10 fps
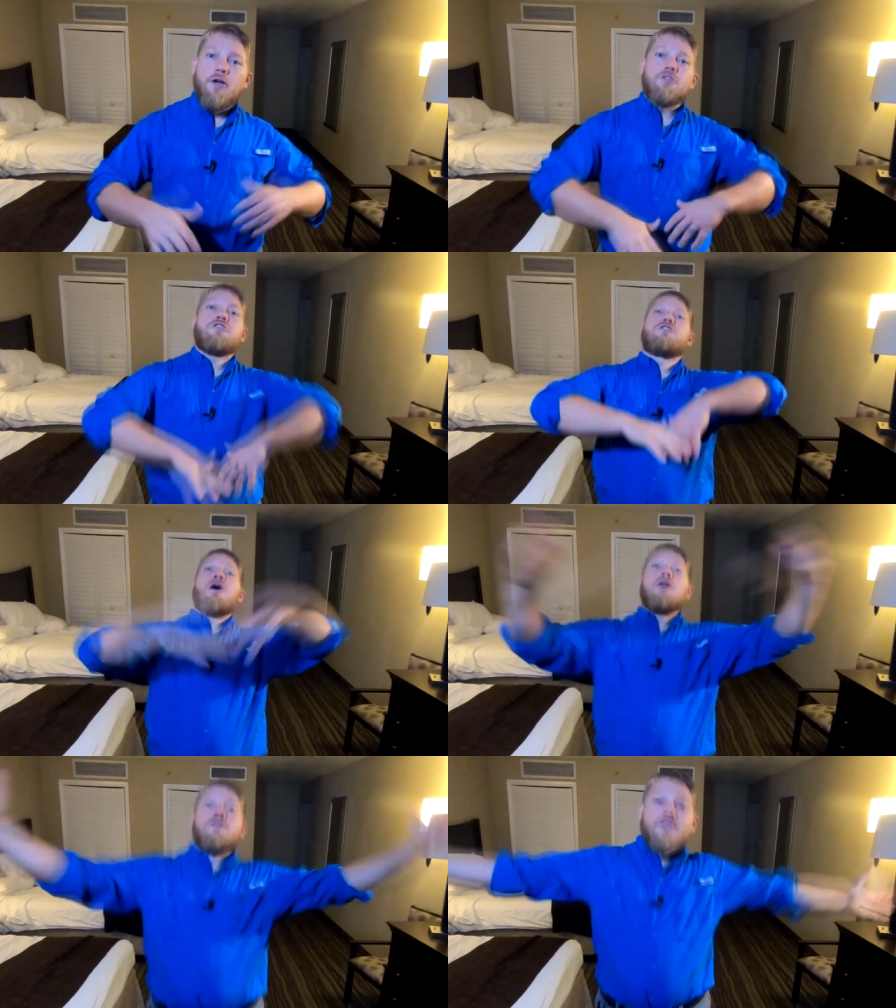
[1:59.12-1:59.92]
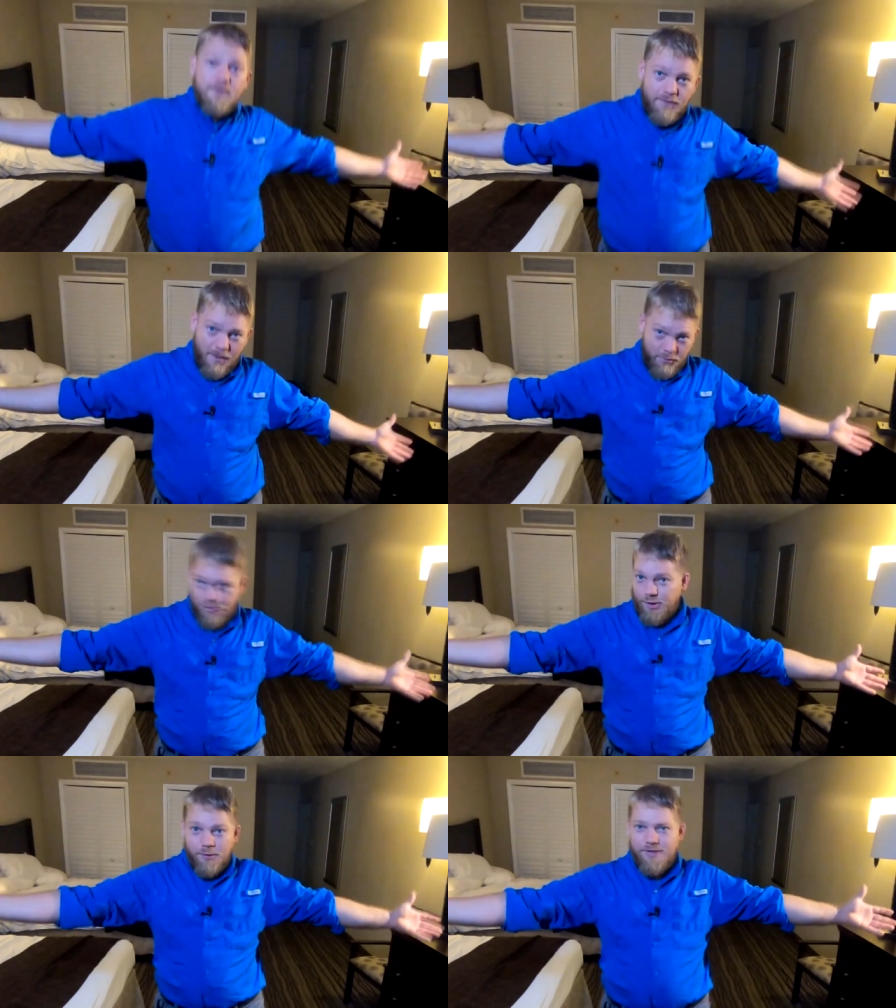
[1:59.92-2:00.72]
there's tons of
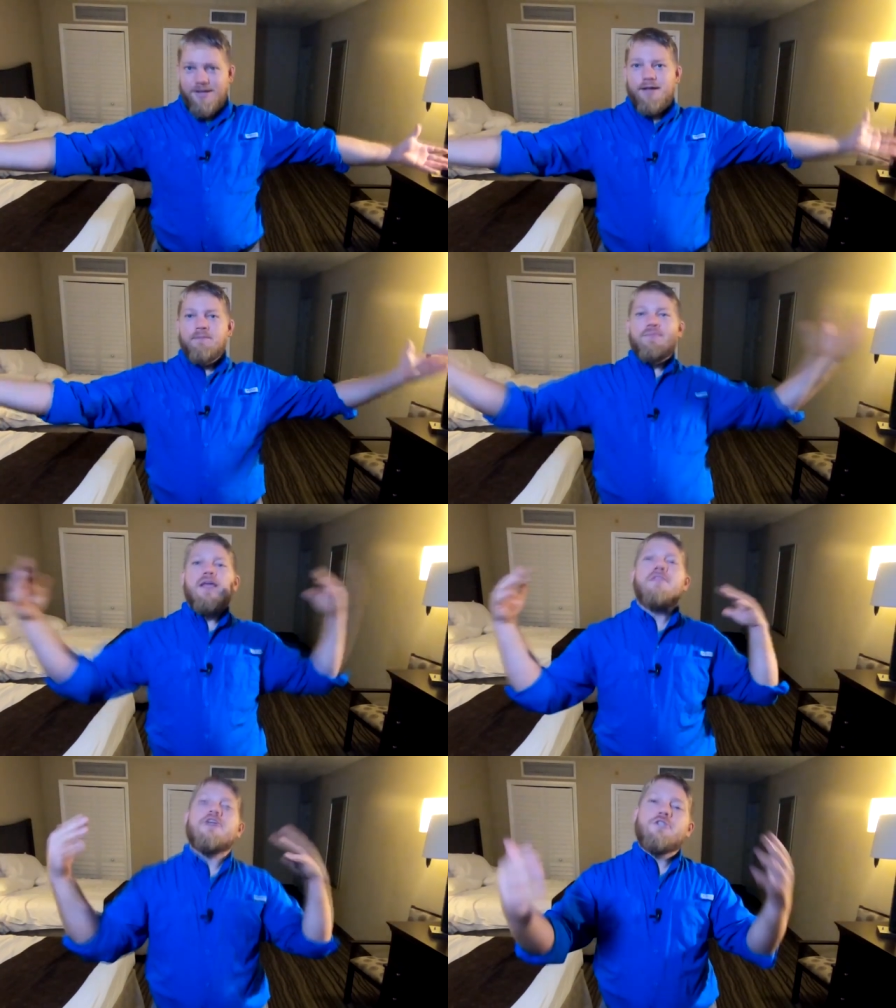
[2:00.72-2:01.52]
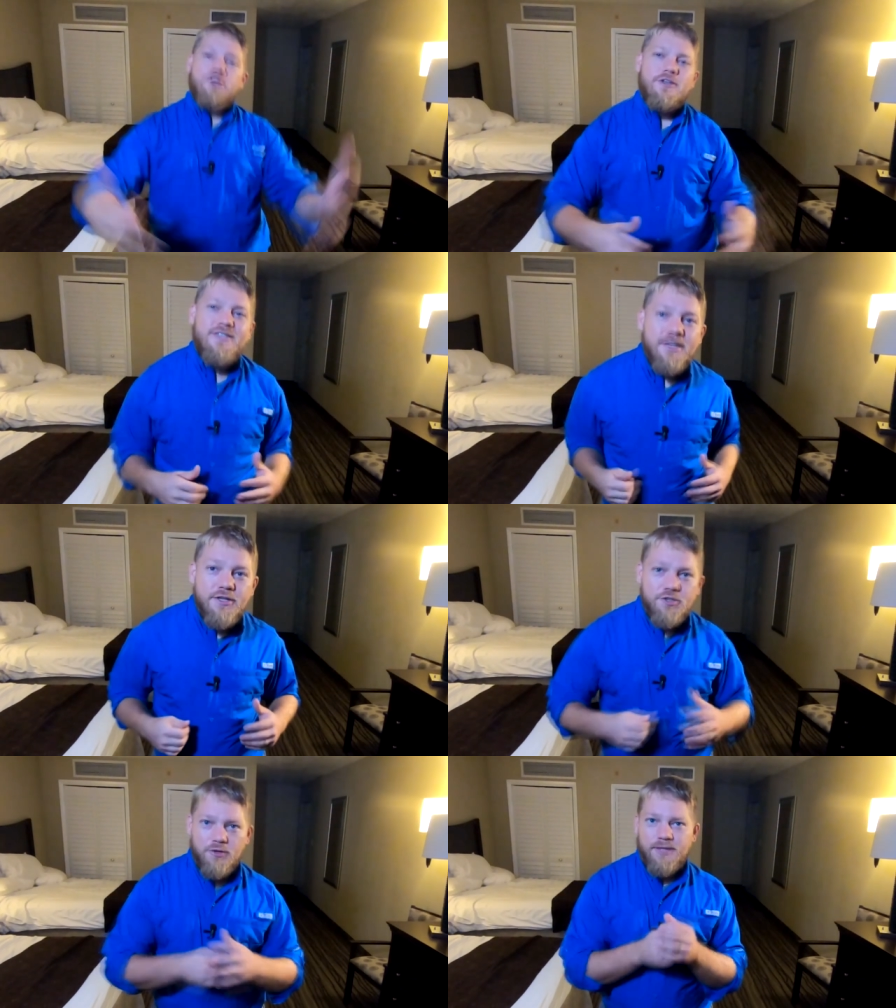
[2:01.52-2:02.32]
opportunity in the insurance
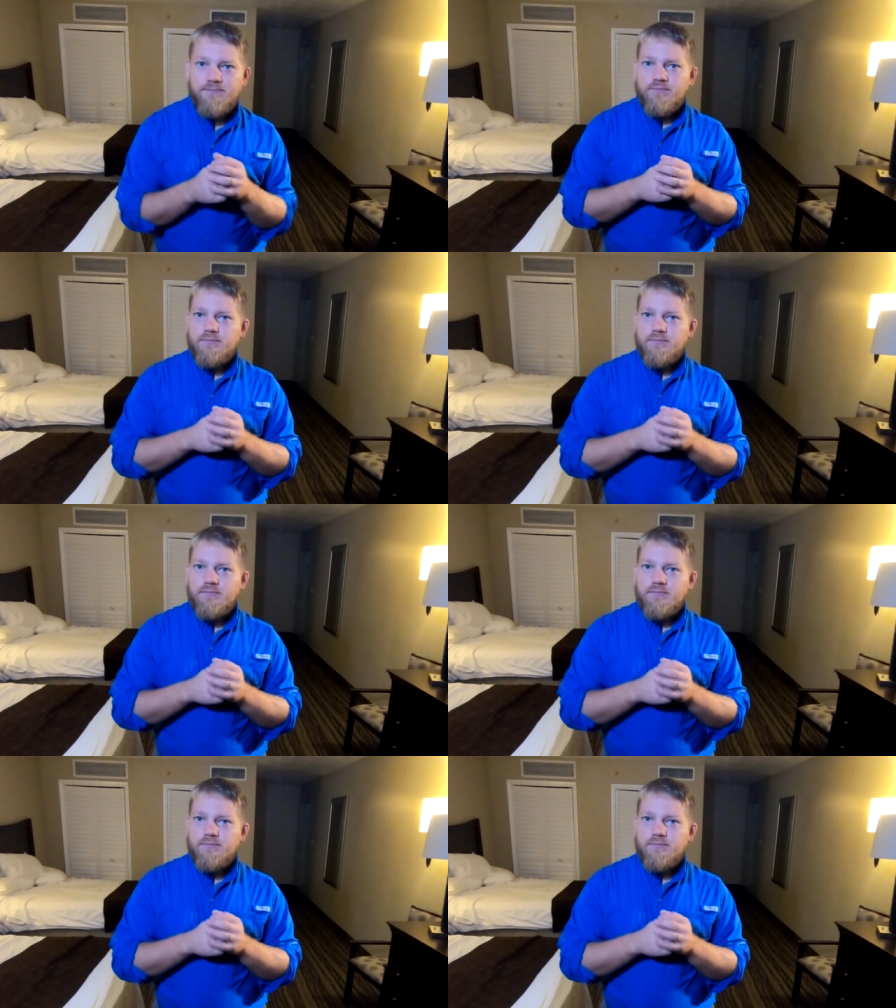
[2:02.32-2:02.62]
industry.